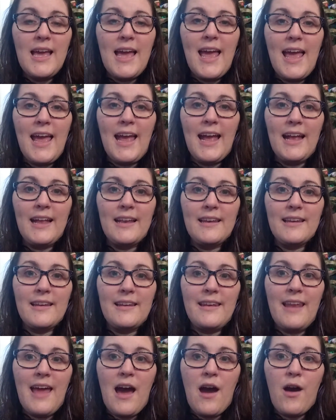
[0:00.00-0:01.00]
and
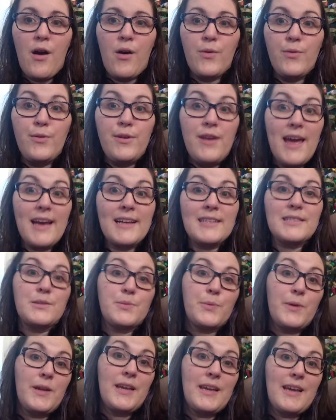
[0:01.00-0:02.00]
now next
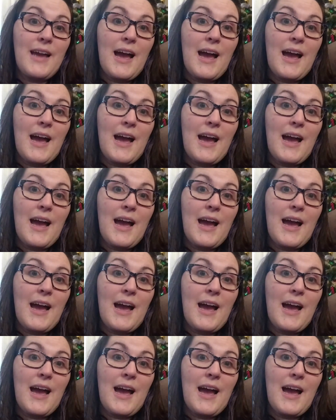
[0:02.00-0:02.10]
week